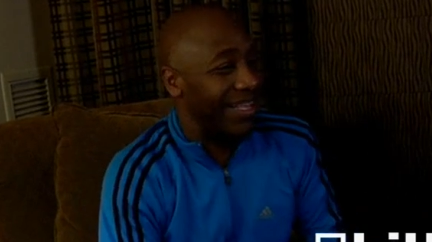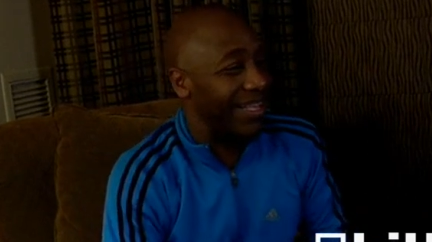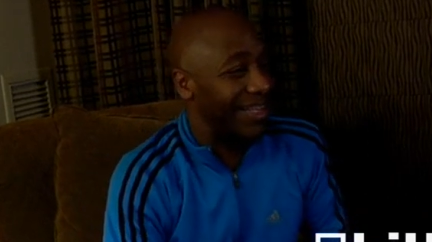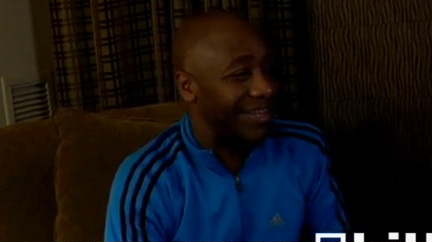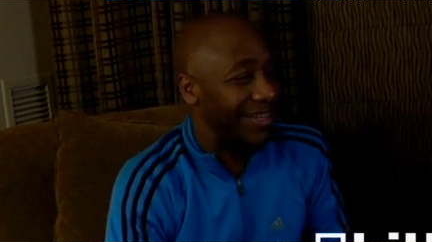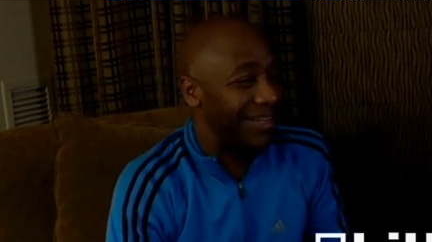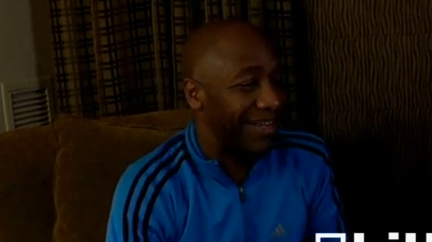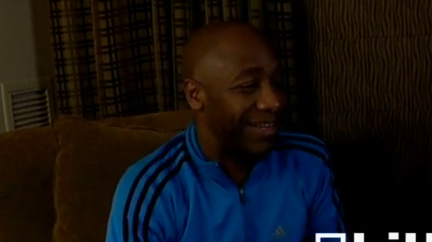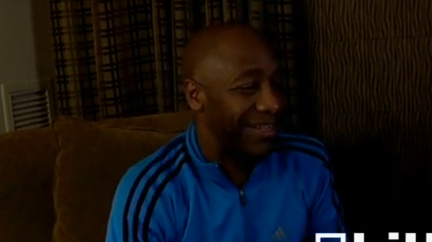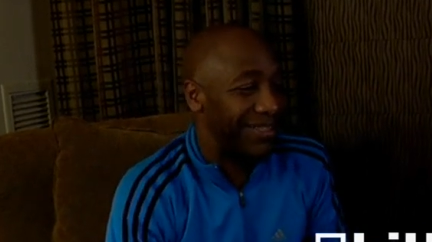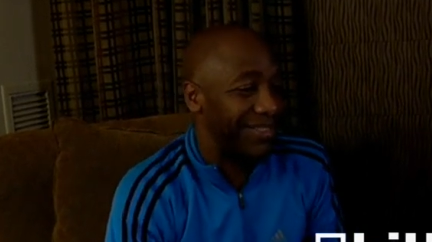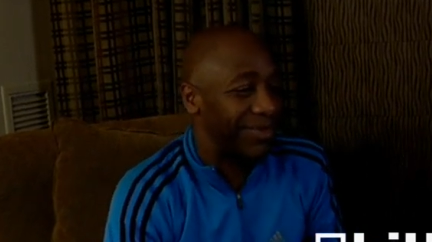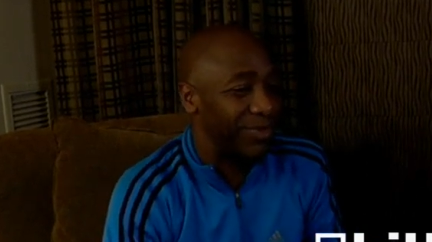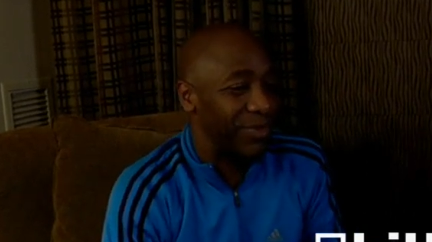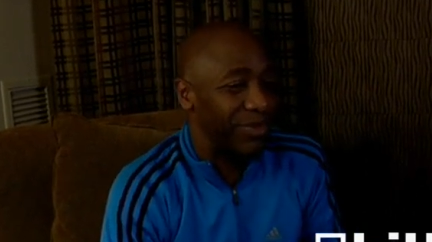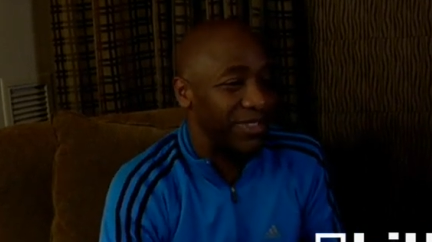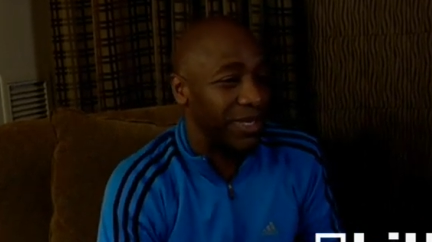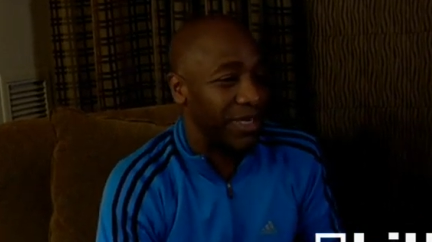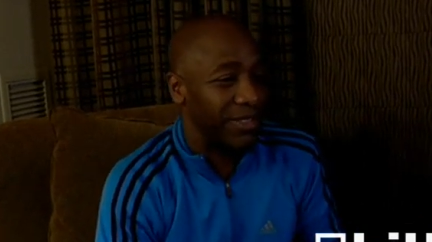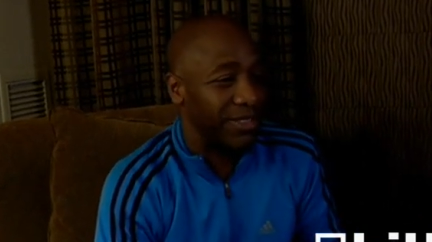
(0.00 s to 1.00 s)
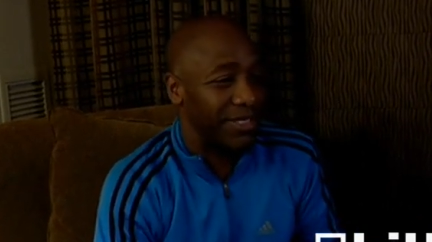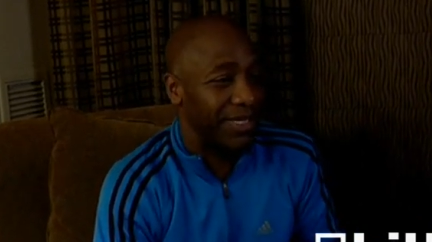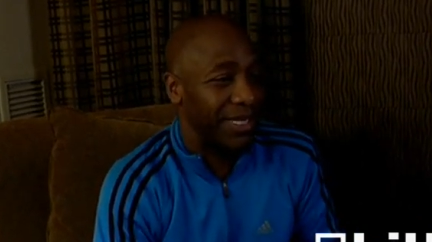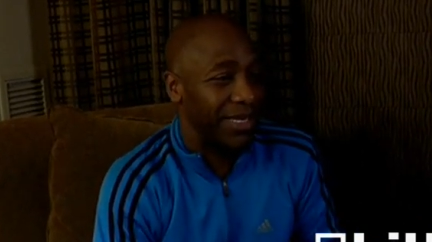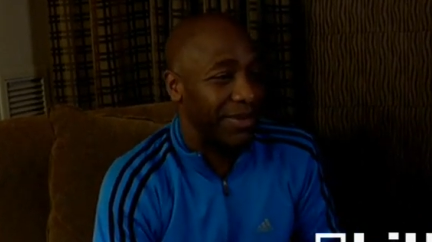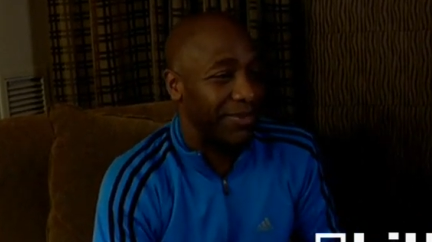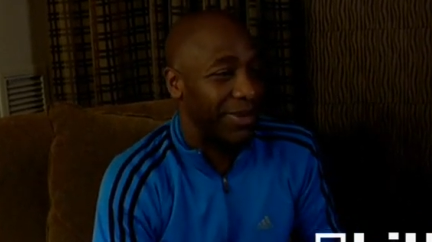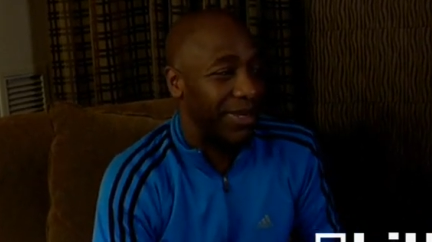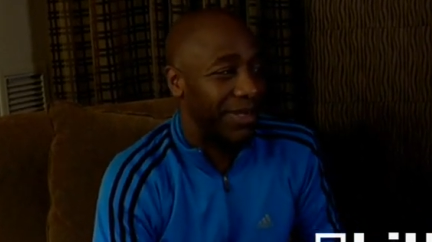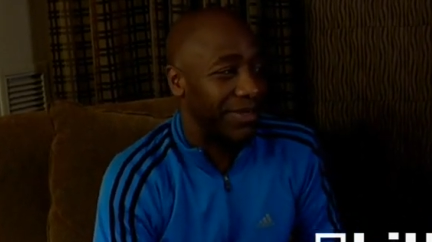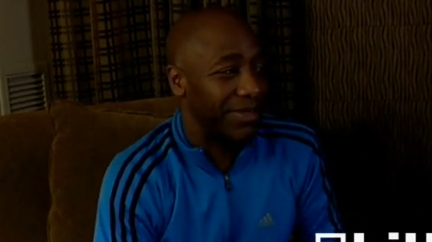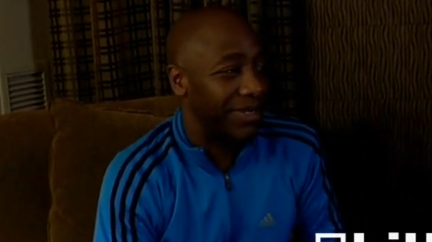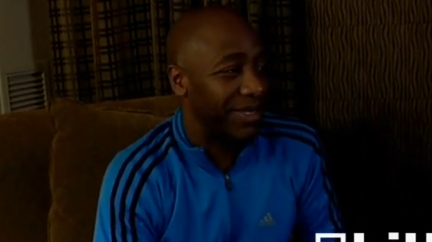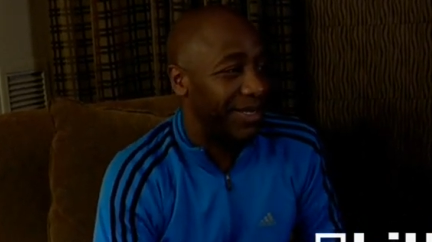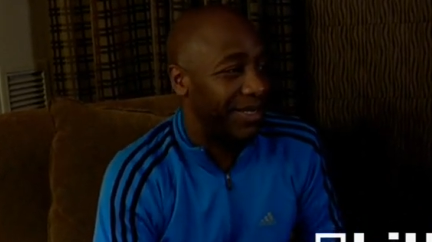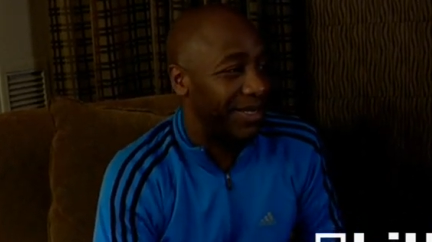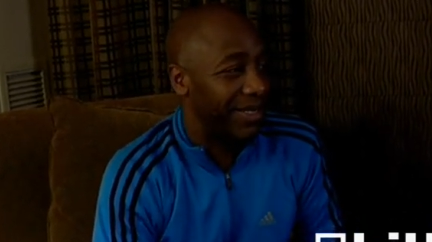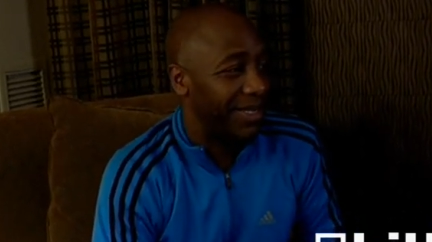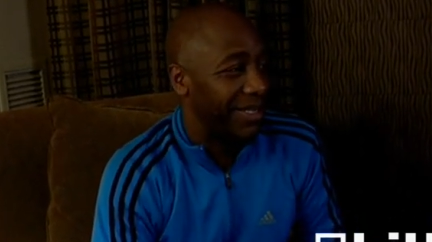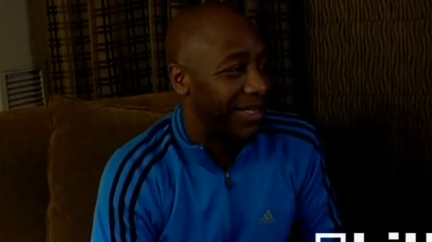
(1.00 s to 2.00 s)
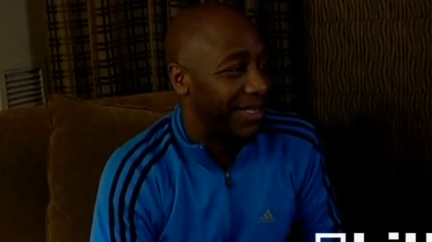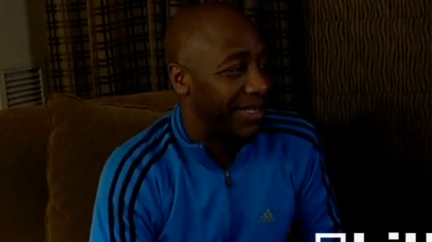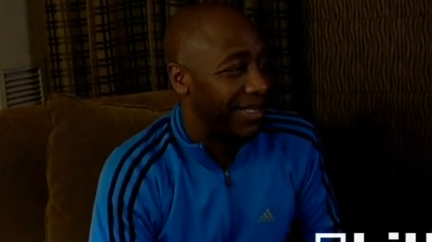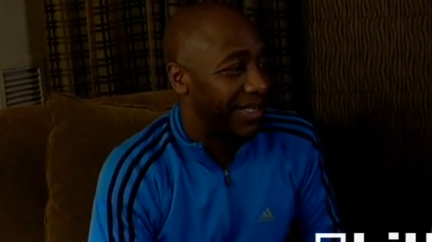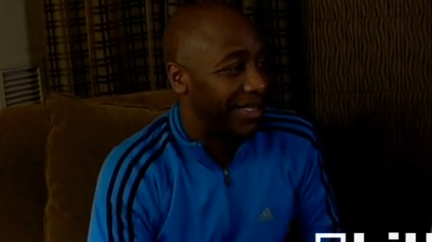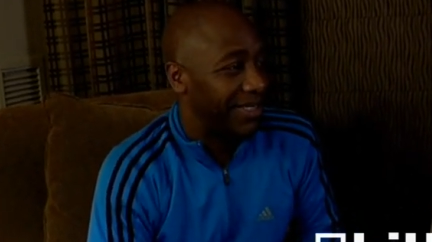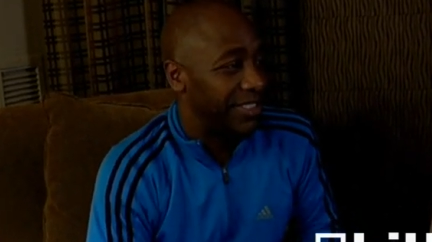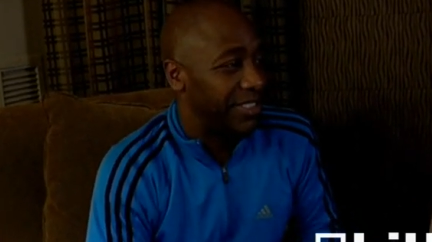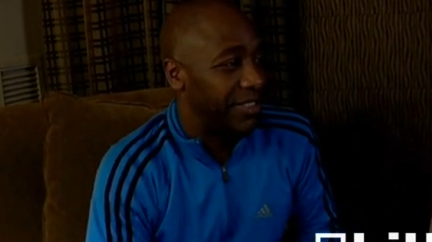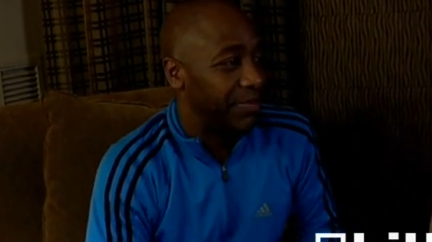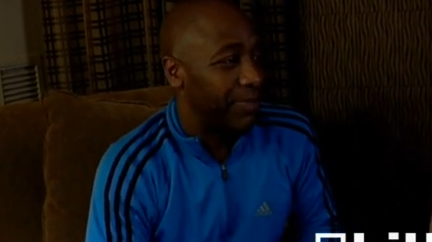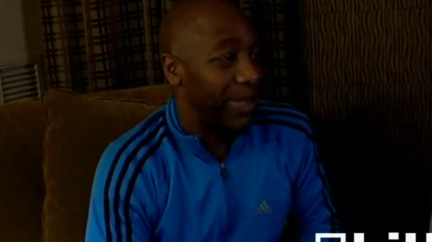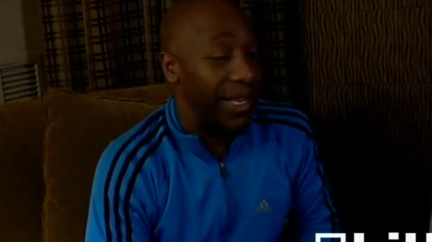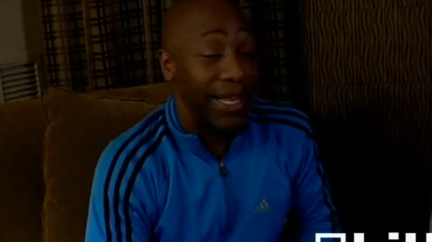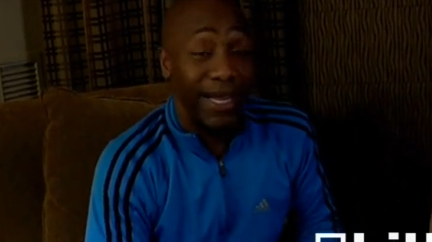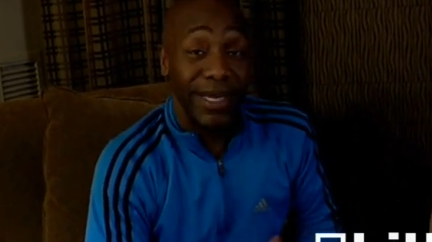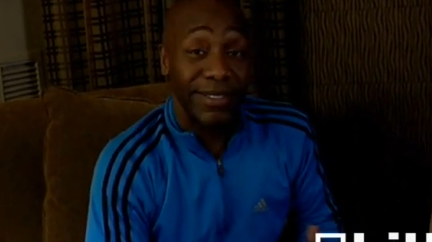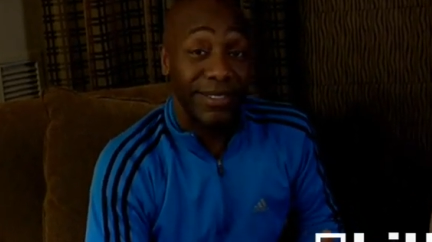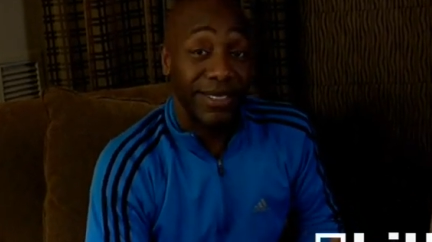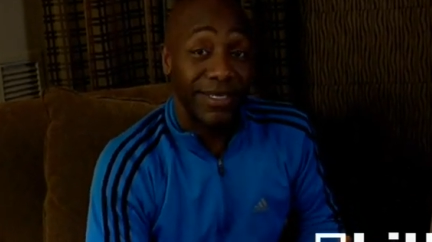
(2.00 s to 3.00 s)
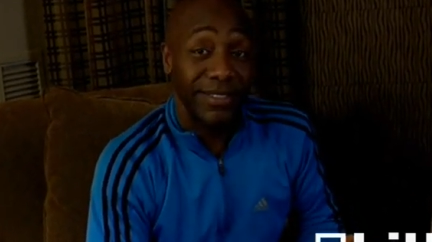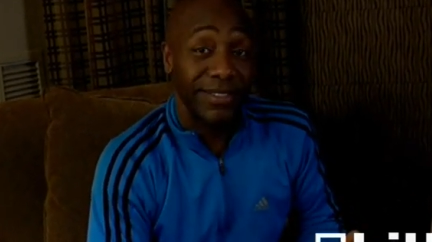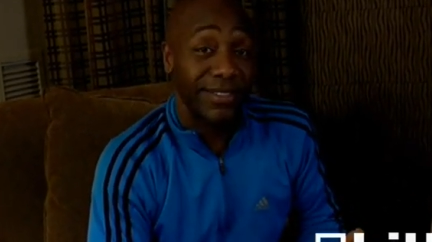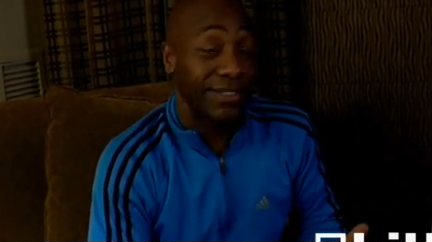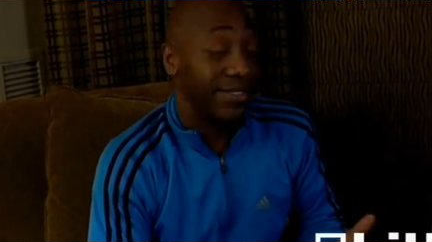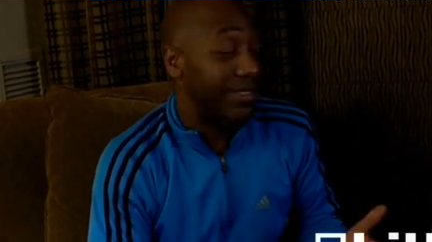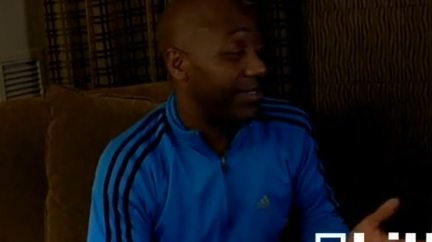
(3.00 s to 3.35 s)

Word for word: And uh, so we talked a lot about uh, Japan because